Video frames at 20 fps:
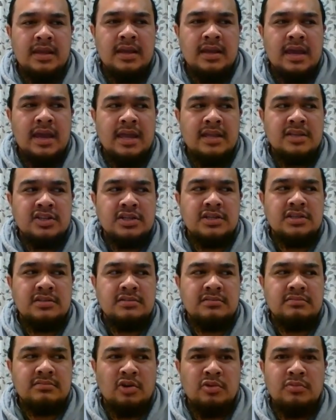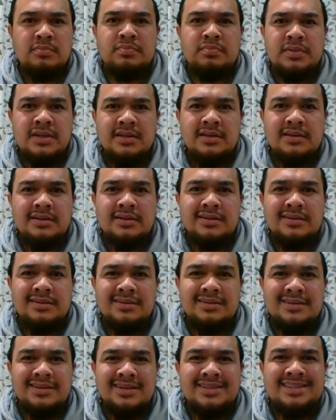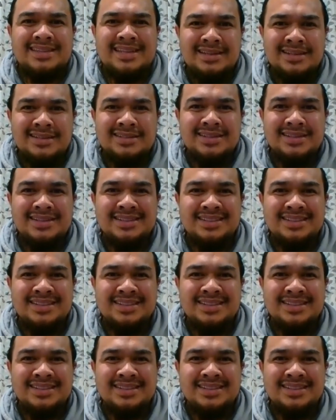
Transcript: and just don't be a dick.